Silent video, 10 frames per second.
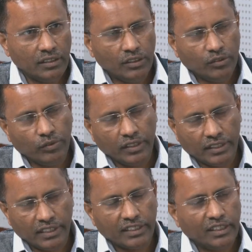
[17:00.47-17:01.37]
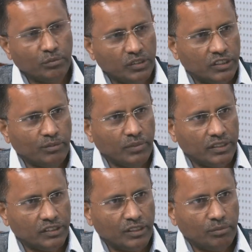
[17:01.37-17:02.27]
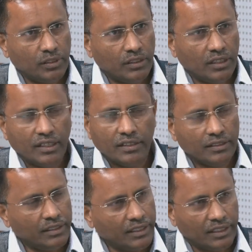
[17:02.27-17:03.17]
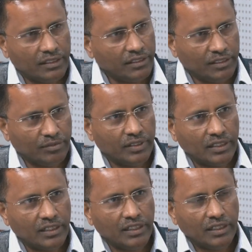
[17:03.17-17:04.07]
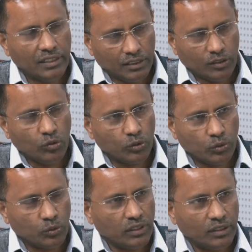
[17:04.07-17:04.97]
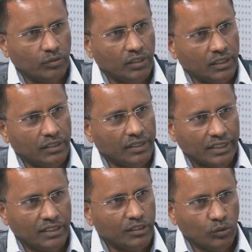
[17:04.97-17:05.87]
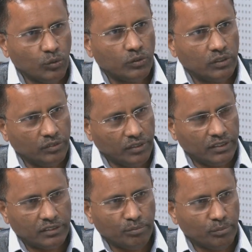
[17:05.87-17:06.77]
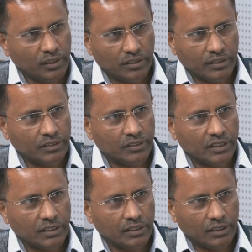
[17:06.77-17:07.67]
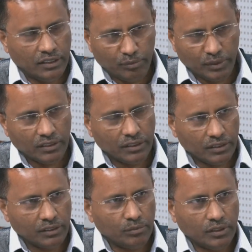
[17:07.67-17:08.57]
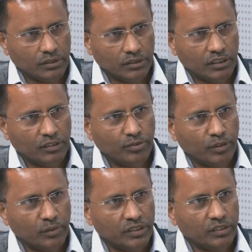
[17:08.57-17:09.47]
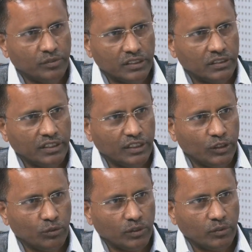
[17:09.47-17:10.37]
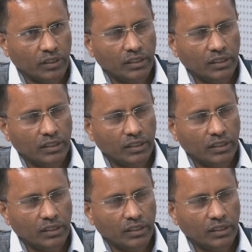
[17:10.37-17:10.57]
will take them step by step, and they can definitely go through that one, and they can do the very simple this thing, I mean that information which they need to provide